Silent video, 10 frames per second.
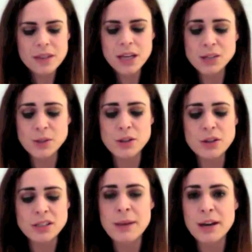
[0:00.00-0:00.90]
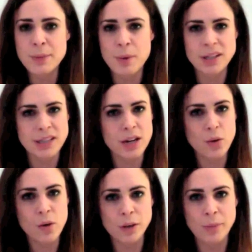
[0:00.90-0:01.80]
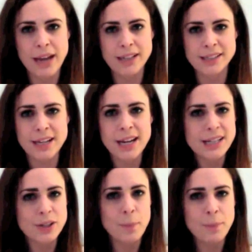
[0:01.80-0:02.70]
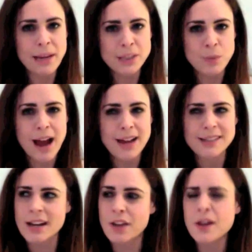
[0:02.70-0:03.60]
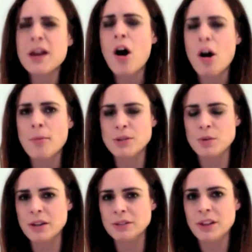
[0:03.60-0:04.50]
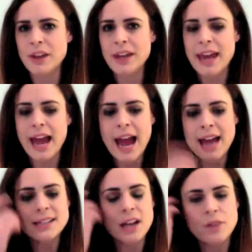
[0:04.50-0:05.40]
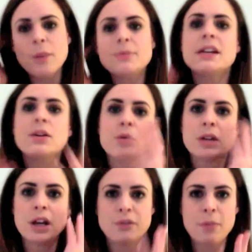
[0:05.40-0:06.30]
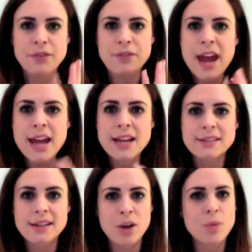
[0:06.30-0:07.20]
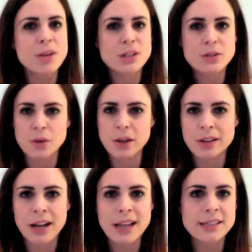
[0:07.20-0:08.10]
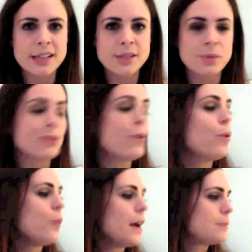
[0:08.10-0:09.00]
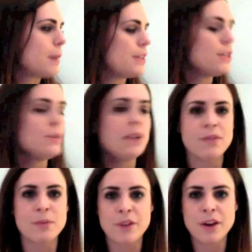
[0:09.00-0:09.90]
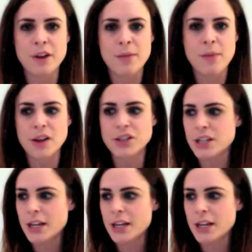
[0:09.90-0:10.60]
So I took some out of the pot. It's kind of oil based. It's got beeswax and I think almond oil, and I rubbed it all over my face. I always use oil cleansers, well not always, but I do love them very, very much.